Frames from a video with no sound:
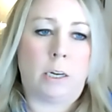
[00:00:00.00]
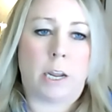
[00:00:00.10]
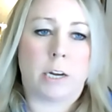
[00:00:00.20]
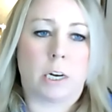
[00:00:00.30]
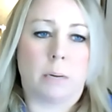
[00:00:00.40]

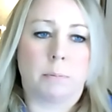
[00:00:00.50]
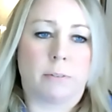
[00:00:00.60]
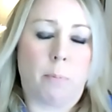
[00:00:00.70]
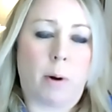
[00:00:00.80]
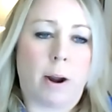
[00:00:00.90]
In terms
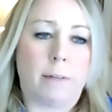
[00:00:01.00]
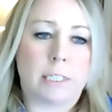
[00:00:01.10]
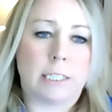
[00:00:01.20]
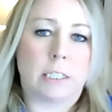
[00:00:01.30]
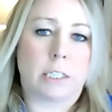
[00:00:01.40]
of
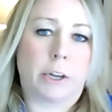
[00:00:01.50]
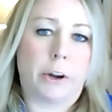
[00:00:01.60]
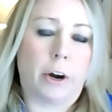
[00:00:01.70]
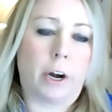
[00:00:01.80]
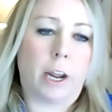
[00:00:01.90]
privacy and
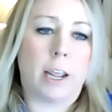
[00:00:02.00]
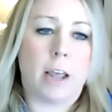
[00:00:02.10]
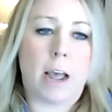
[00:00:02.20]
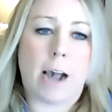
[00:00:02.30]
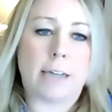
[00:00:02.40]
security,
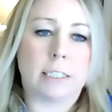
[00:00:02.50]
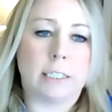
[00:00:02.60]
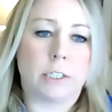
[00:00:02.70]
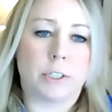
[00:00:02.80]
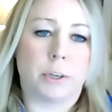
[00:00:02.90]
AZZLY
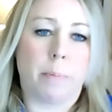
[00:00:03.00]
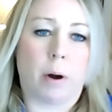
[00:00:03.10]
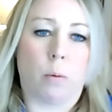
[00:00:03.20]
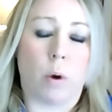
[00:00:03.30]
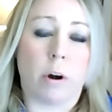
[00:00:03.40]
and Zoom
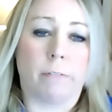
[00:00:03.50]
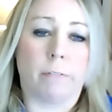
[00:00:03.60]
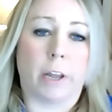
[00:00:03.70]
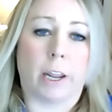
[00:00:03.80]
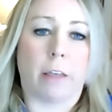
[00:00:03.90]
pair
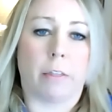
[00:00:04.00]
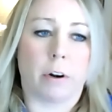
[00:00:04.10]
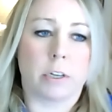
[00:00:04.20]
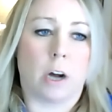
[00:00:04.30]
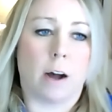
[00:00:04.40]
wonderfully
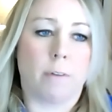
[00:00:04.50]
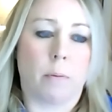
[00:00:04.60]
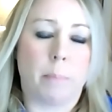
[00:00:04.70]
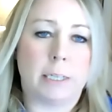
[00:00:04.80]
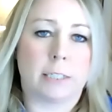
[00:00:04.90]
together to
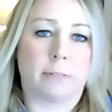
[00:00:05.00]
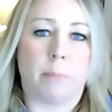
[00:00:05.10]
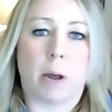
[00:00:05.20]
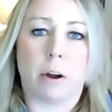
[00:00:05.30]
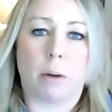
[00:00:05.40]
offer peace of
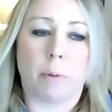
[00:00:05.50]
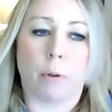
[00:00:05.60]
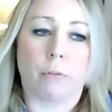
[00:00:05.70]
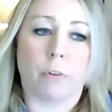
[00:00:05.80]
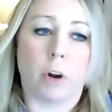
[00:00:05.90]
mind on
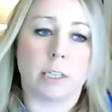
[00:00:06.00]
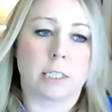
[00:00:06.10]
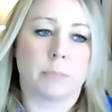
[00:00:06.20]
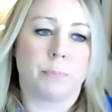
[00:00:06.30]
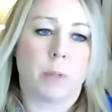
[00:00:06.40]
both
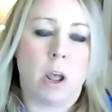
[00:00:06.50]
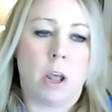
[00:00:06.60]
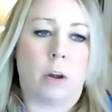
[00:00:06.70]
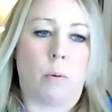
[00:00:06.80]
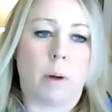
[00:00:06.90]
fronts.
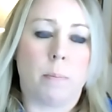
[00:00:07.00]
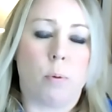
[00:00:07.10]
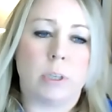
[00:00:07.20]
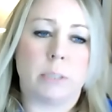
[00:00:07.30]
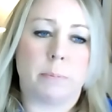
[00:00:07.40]
When
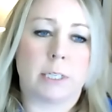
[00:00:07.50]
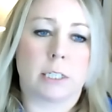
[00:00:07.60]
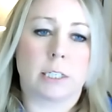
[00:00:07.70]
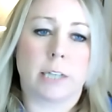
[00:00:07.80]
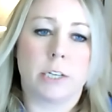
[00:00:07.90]
appointments are
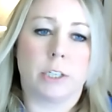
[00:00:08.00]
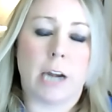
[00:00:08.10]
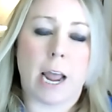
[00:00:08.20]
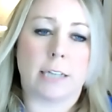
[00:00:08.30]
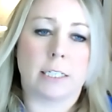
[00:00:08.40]
scheduled in
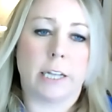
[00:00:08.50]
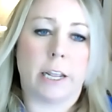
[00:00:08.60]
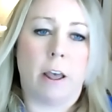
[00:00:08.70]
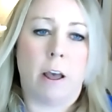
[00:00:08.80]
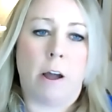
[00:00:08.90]

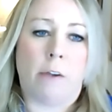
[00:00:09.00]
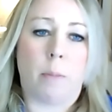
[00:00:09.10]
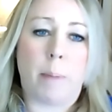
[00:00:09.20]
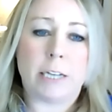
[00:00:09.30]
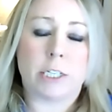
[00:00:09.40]
AZZLY, the
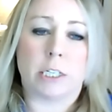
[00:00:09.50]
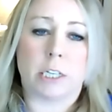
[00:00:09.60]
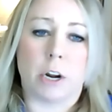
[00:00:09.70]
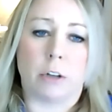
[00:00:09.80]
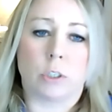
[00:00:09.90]
patient
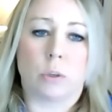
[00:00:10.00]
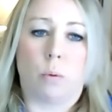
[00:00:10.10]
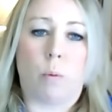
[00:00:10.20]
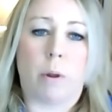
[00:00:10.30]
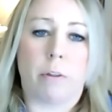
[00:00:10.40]
denotes
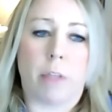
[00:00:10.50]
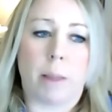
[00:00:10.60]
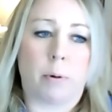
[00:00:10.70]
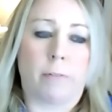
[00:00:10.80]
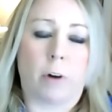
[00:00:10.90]
whether they
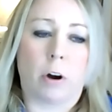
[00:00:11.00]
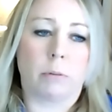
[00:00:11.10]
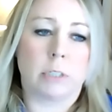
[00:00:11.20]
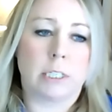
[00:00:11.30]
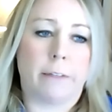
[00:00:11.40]
prefer to
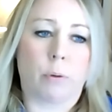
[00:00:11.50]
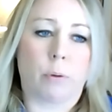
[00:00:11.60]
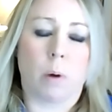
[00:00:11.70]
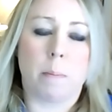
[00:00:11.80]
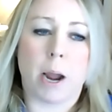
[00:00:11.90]
receive the
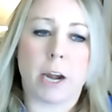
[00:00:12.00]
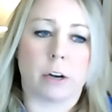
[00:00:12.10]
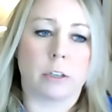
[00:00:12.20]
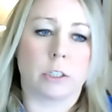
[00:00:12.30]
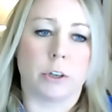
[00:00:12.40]

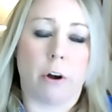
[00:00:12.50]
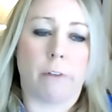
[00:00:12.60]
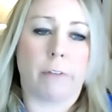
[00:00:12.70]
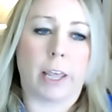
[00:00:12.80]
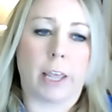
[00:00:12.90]
reminders or
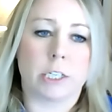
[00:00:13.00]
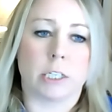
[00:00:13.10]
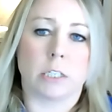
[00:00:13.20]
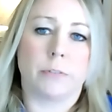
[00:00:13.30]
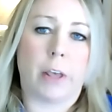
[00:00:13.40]

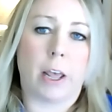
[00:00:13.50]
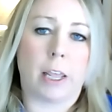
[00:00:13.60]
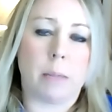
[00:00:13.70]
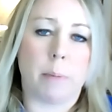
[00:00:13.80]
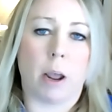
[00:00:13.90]
notifications via
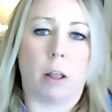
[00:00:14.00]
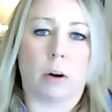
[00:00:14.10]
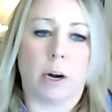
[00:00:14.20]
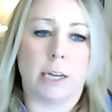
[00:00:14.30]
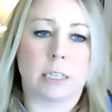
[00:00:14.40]
email
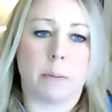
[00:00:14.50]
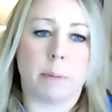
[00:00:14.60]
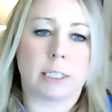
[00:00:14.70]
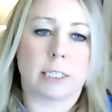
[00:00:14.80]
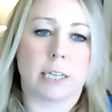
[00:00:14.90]
or
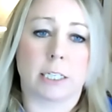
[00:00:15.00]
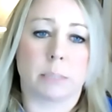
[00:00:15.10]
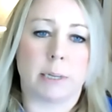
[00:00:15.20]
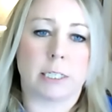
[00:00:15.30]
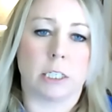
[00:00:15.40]
SMS text
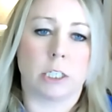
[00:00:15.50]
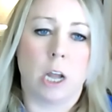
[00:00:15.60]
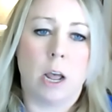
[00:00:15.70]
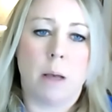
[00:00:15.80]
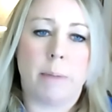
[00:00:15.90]
message
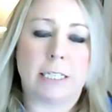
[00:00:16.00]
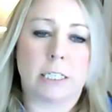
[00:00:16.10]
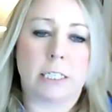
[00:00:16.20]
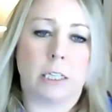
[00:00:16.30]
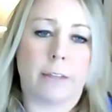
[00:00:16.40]
based
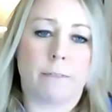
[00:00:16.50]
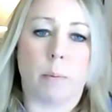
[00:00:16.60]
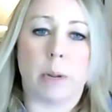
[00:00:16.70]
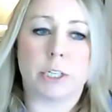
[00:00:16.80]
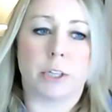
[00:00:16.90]
on the
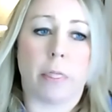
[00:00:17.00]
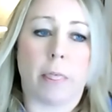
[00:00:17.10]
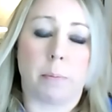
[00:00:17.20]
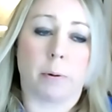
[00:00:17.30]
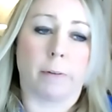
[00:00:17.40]
information that
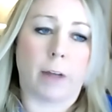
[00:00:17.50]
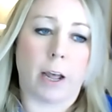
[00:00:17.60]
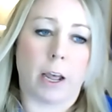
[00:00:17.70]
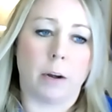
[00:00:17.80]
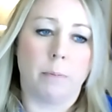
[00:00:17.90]
they
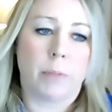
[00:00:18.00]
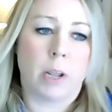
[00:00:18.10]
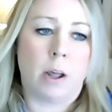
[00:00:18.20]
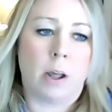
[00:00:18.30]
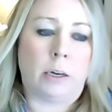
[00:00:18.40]
provide.
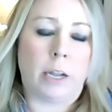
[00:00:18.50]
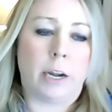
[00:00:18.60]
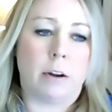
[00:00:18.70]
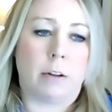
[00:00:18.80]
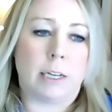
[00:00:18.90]

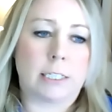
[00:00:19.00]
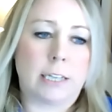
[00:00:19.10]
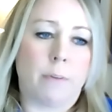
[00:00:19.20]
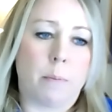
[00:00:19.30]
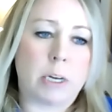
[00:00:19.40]
And as
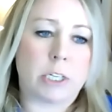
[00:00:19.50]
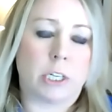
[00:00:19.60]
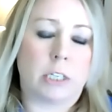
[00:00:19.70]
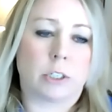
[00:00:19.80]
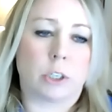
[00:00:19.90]
Stephen
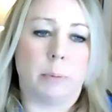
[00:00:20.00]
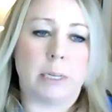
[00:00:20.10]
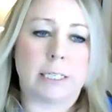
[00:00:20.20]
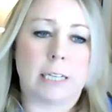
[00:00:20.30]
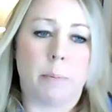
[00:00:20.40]
mentioned, Zoom
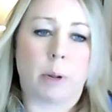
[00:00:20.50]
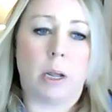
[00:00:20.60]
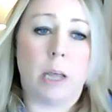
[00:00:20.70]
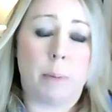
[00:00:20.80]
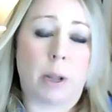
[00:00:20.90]
is
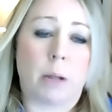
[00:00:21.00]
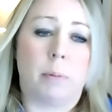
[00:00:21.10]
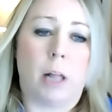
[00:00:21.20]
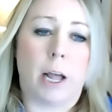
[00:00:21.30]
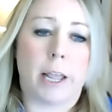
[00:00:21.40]
HIPAA
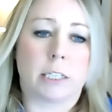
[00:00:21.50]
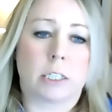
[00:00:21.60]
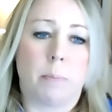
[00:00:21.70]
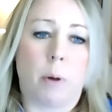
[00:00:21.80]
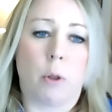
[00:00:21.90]
compliant,
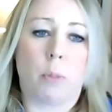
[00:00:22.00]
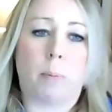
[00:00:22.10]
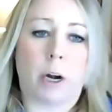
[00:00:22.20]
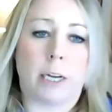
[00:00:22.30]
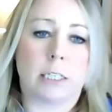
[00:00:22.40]
so both
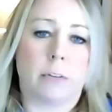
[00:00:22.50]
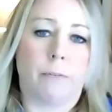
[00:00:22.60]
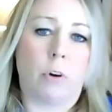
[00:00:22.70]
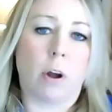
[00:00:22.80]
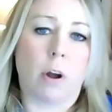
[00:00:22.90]
parties can
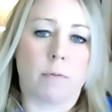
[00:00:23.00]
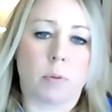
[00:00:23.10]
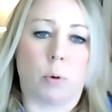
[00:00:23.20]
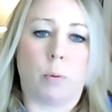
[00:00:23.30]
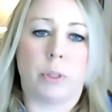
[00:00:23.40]
feel
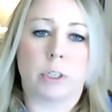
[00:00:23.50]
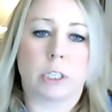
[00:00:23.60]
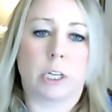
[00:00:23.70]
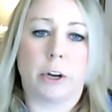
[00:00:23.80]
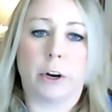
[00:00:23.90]
comfortable with the
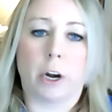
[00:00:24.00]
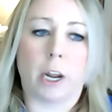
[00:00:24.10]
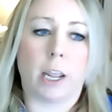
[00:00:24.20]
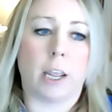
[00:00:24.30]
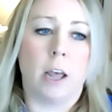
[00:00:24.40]

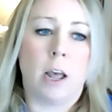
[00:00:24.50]
security